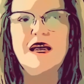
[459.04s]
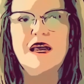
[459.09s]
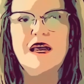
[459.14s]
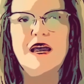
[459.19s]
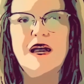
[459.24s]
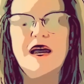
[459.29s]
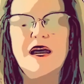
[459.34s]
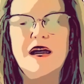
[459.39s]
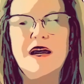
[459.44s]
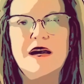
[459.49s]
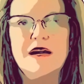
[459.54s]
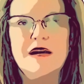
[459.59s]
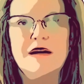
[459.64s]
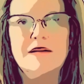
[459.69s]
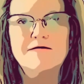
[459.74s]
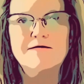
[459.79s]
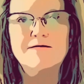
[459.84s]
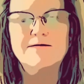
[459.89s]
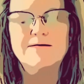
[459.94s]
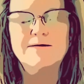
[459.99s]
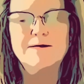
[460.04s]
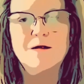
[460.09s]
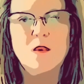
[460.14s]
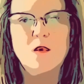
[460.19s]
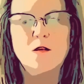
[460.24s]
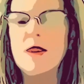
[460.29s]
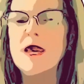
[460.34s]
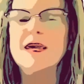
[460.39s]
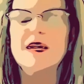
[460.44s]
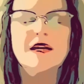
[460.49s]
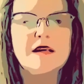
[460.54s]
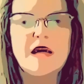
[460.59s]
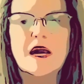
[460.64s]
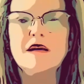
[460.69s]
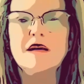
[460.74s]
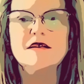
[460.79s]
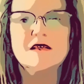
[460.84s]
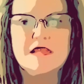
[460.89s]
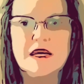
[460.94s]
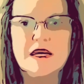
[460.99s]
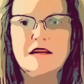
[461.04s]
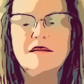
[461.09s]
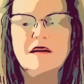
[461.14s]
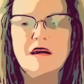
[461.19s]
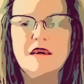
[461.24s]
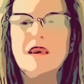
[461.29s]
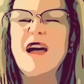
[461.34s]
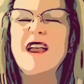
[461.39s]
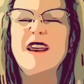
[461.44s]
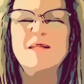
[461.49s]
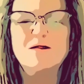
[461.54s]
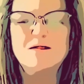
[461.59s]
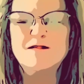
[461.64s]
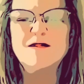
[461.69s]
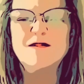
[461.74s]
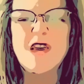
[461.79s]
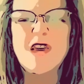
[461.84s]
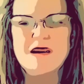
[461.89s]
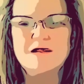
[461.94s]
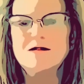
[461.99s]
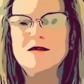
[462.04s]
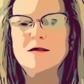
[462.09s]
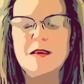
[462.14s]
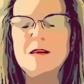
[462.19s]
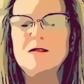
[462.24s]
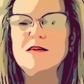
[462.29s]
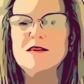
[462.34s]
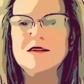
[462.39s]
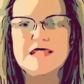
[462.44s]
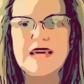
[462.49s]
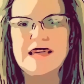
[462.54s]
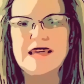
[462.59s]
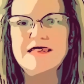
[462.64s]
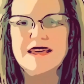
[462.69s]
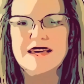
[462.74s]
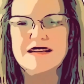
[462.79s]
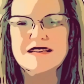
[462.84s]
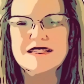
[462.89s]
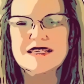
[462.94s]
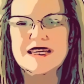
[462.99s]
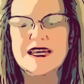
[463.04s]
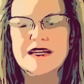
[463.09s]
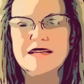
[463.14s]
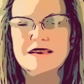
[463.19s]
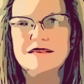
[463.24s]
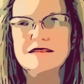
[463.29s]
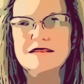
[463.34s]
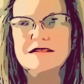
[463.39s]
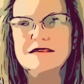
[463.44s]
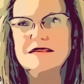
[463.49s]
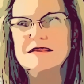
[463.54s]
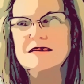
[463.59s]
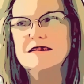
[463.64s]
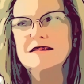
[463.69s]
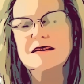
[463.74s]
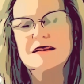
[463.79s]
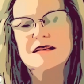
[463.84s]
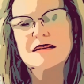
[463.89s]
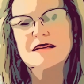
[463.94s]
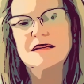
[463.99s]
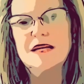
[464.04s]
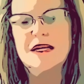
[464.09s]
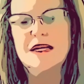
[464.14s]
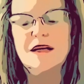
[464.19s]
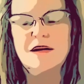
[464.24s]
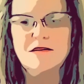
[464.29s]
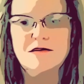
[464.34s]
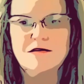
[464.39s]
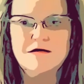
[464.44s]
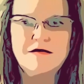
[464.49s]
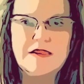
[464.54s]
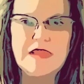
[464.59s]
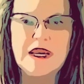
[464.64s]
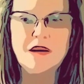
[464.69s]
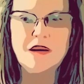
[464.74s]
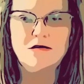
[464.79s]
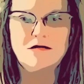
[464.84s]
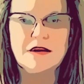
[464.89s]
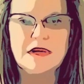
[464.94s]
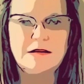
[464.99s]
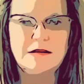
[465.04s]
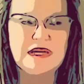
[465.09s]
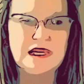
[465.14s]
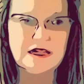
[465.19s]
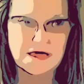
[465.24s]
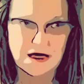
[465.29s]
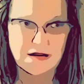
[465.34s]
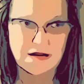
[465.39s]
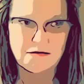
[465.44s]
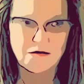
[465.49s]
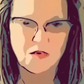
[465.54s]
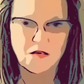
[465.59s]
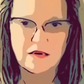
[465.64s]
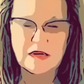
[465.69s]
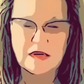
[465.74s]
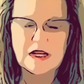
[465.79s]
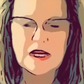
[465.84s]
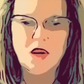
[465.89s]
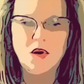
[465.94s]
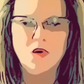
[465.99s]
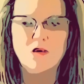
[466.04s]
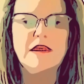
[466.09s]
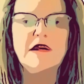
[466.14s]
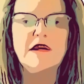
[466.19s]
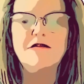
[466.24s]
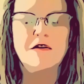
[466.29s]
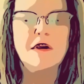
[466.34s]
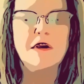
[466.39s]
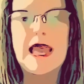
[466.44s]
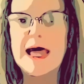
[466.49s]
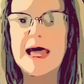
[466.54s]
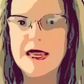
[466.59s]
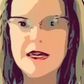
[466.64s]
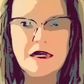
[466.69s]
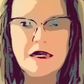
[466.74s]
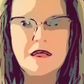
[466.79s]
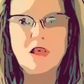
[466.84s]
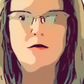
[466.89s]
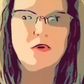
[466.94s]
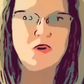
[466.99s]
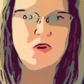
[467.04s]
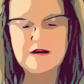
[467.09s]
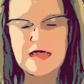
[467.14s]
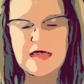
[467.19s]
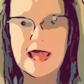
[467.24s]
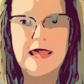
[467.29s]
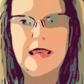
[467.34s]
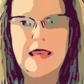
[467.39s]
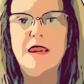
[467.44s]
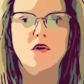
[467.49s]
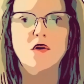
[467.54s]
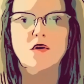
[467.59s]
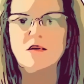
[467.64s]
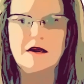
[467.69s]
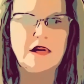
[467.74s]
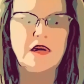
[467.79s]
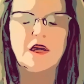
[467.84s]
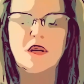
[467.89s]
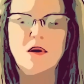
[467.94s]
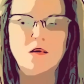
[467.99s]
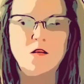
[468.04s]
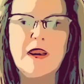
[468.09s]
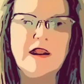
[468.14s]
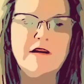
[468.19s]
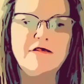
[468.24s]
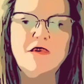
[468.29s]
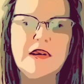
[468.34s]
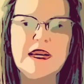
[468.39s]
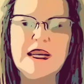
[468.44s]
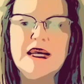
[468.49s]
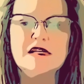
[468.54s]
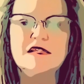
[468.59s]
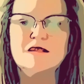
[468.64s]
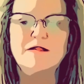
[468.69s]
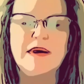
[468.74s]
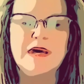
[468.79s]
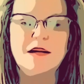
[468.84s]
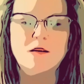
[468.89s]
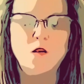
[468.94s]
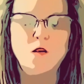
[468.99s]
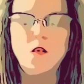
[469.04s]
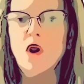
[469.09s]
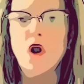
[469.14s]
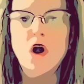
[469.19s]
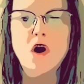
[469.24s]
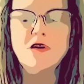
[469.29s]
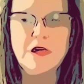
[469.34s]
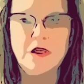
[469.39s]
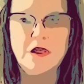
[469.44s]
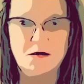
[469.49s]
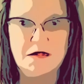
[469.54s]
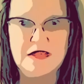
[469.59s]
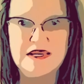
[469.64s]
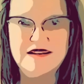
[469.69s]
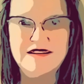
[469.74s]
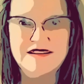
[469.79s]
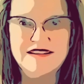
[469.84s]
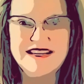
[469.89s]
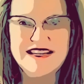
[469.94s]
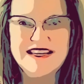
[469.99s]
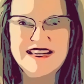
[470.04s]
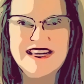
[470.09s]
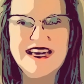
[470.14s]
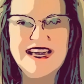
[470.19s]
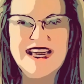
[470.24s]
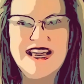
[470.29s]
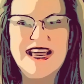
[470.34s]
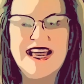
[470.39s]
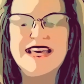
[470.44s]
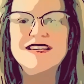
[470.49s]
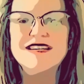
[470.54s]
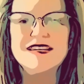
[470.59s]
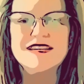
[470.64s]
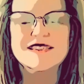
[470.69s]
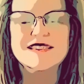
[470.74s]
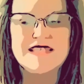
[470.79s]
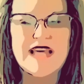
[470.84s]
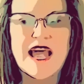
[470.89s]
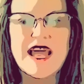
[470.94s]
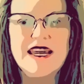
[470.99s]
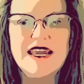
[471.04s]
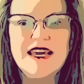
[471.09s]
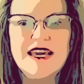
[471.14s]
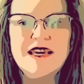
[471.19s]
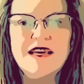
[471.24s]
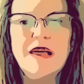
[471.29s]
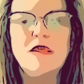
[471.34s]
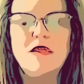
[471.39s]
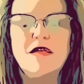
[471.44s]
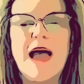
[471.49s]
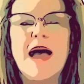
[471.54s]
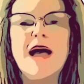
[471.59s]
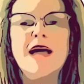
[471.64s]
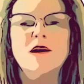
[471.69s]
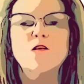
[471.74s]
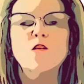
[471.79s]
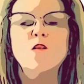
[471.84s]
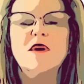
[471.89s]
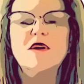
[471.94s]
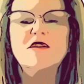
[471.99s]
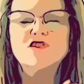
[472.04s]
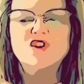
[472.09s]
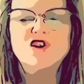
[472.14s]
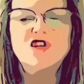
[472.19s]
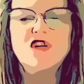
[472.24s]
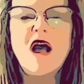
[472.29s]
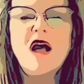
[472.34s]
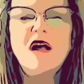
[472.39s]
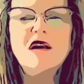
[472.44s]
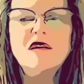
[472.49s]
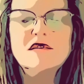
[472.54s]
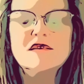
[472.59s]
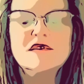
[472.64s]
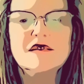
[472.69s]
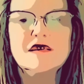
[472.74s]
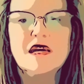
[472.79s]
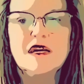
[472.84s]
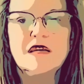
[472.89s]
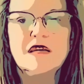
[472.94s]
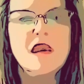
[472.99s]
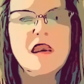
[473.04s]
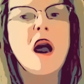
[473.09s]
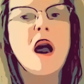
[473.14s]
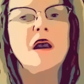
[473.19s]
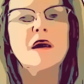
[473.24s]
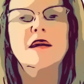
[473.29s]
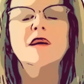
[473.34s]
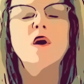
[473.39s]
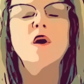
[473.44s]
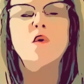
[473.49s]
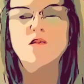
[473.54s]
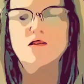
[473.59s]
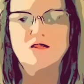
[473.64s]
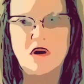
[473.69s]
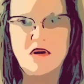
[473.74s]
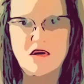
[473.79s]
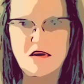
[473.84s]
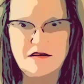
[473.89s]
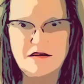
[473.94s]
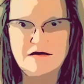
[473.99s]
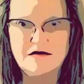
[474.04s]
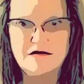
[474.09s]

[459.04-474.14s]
Um, recognize that a lot of times people say things that, you know, they don't really mean them, or or they forget your birthday, or, you know, whatever it is. But we're all human, and deciding that we're just not going to hold on